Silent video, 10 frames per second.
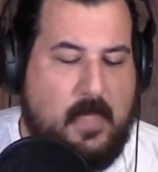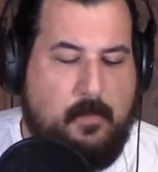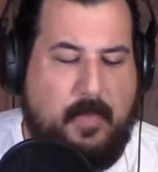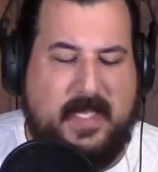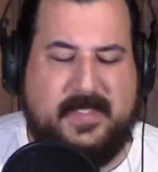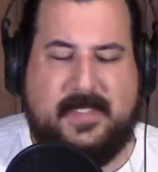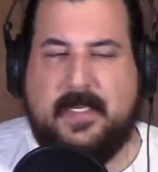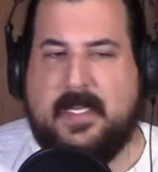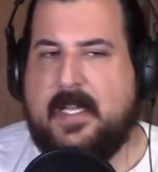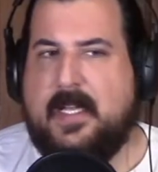But
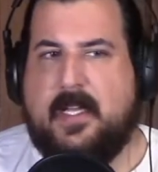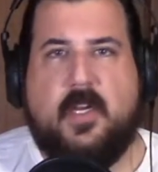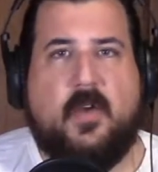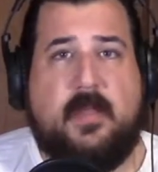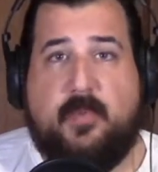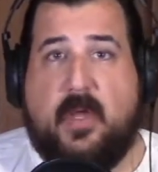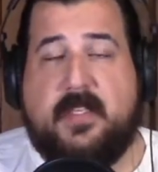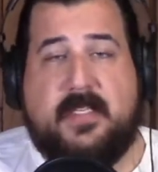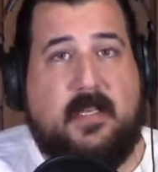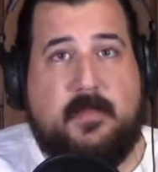they brought
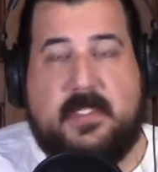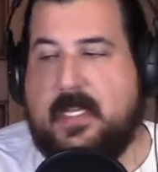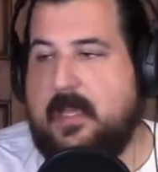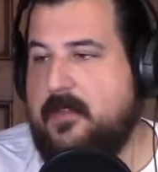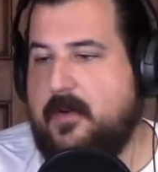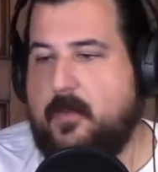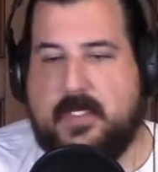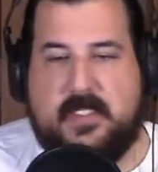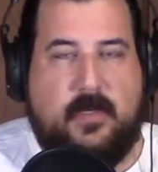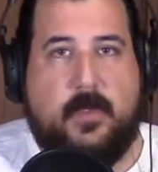the teams together
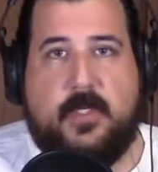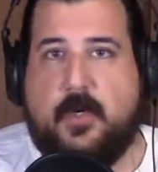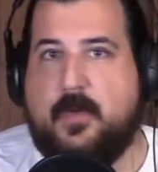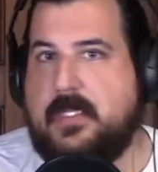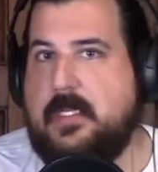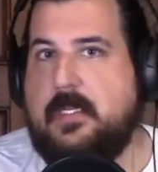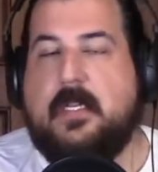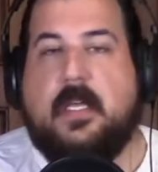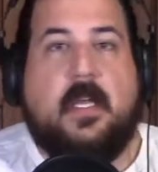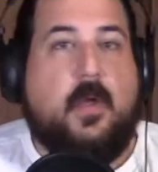once they were
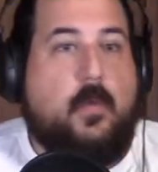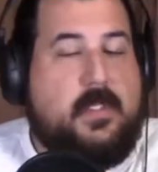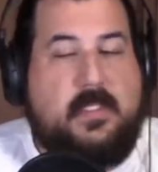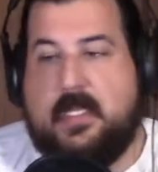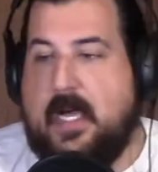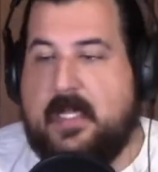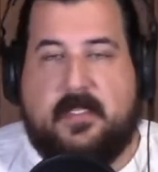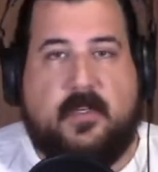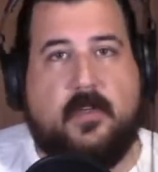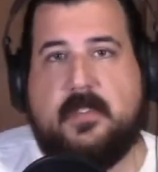chosen. When the
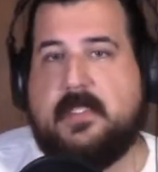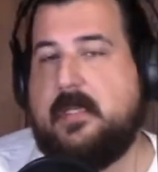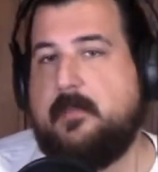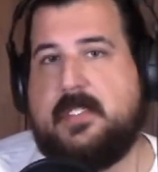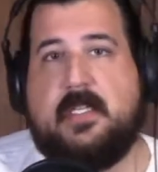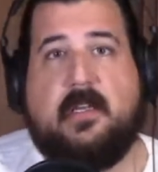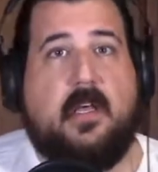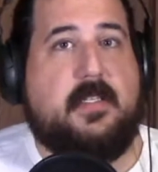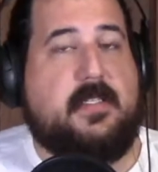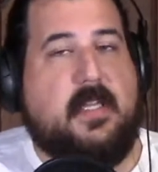guys and girls teams did a
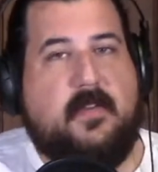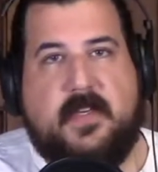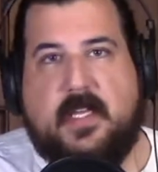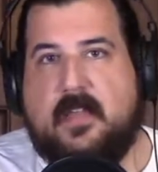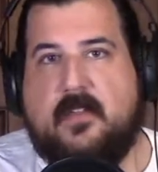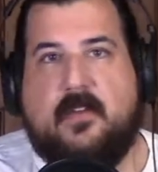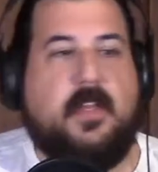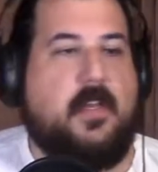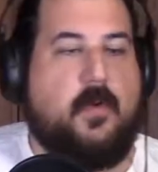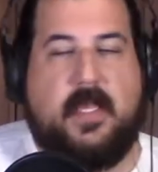of stuff together,
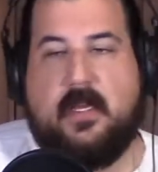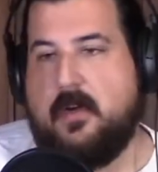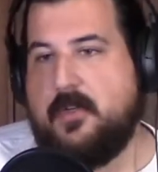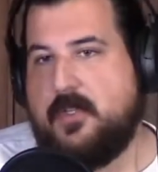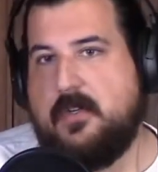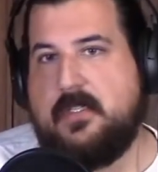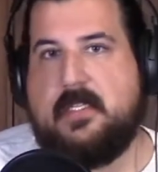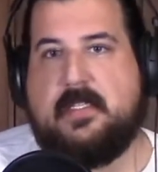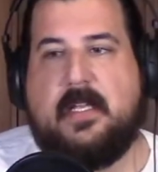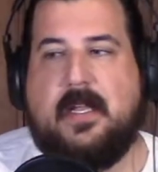getting our
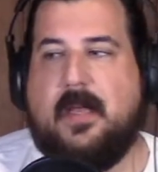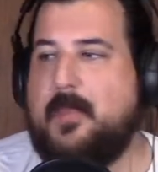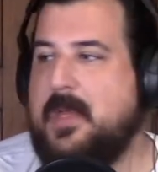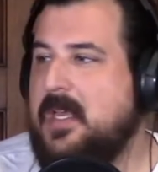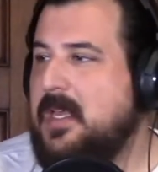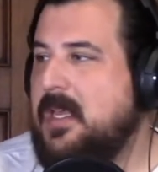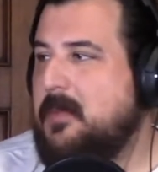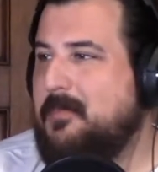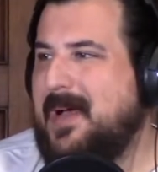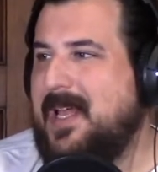jersey set up.
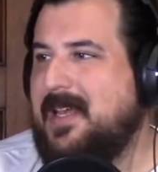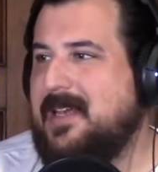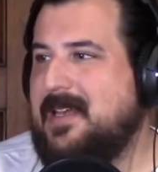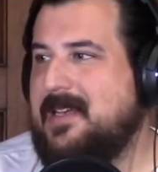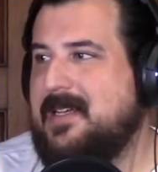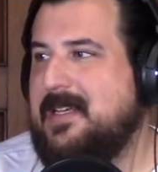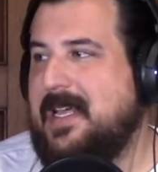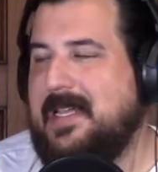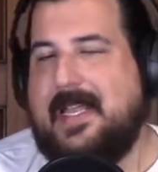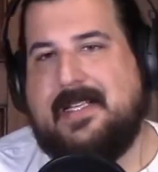But
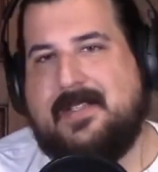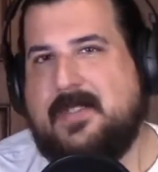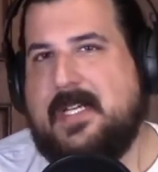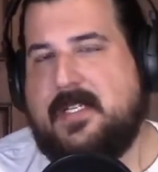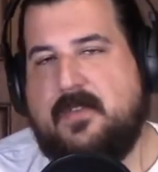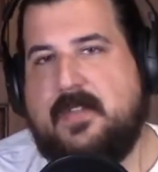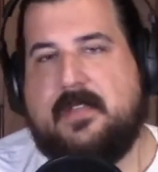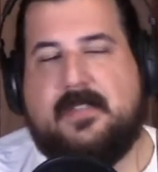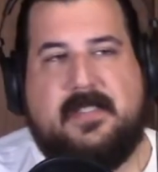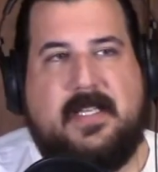again, this was like
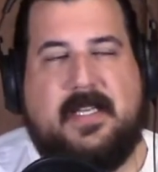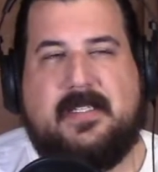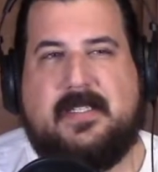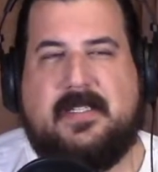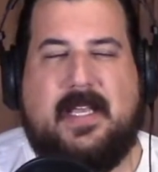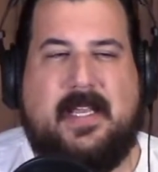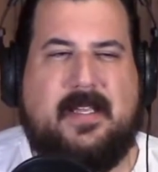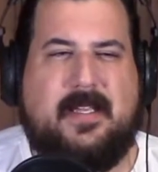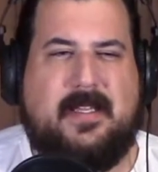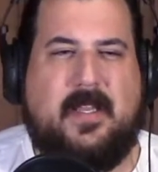2006.
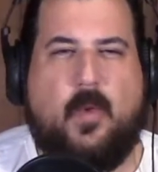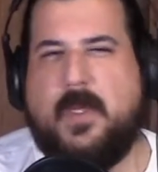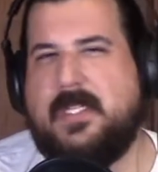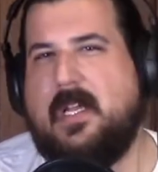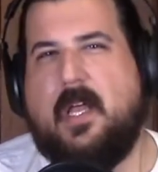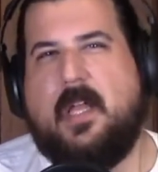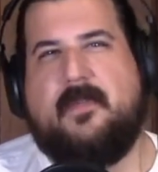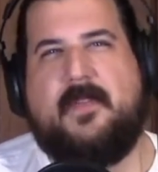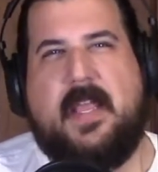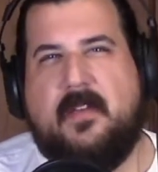Like, there wasn't a lot
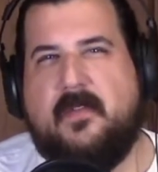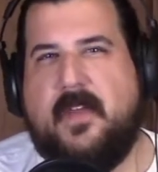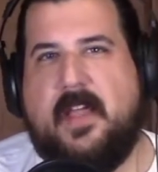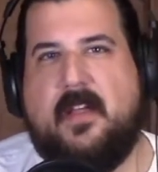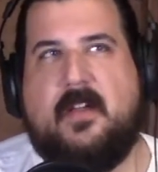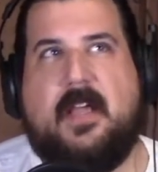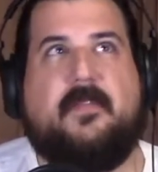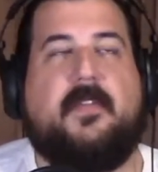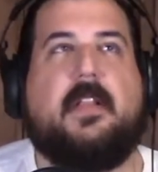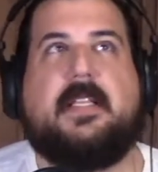of fanfare. I
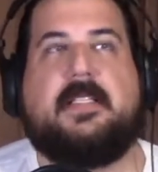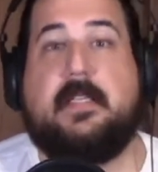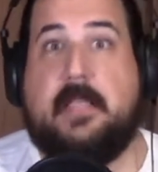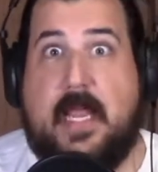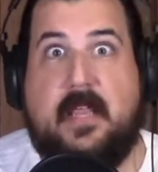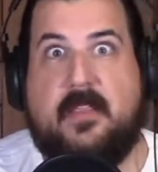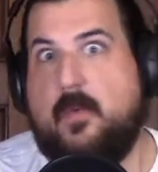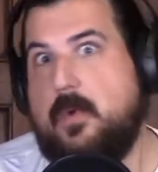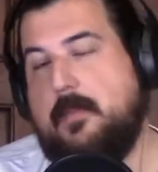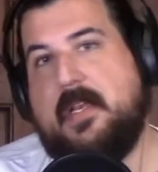feel like today
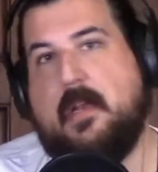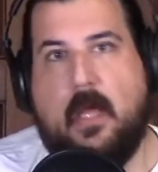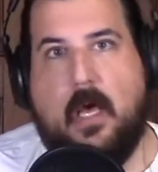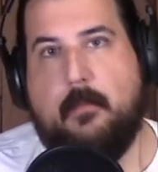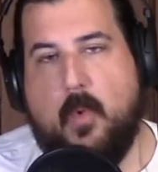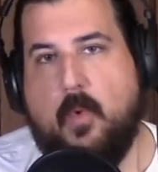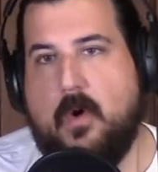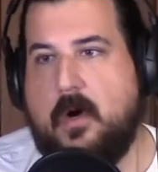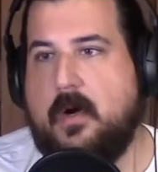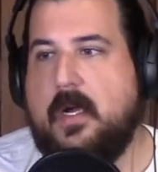there would have been a lot
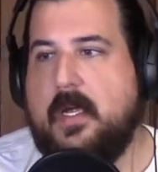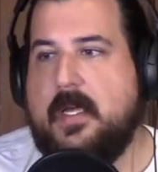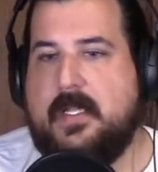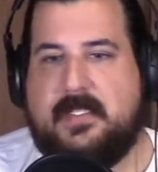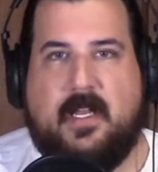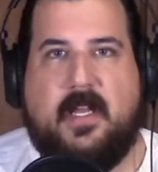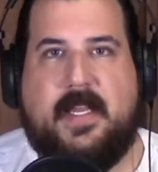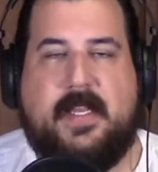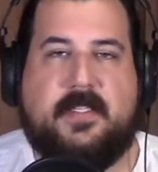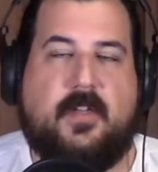more. It's a lot
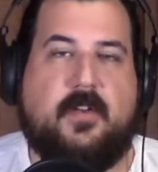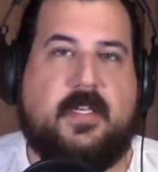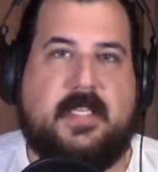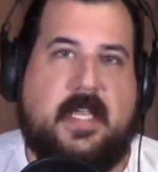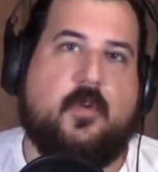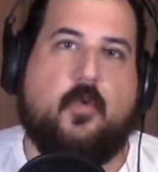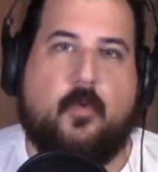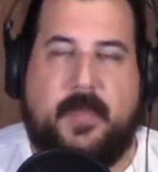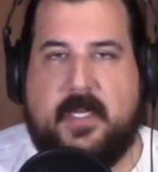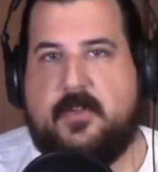easier to take
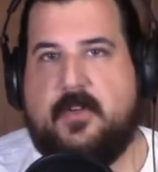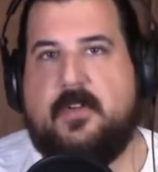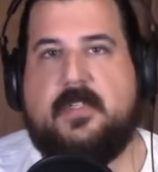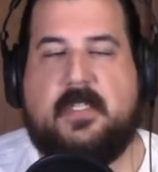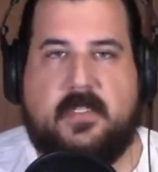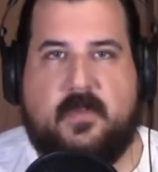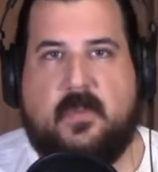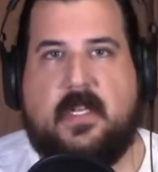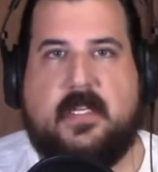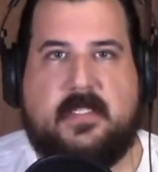cool pictures and do
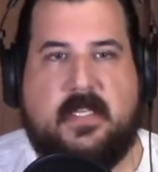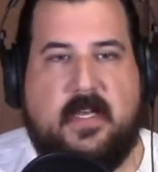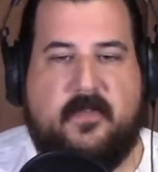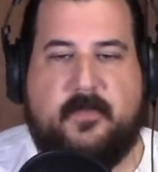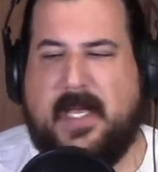a lot of stuff.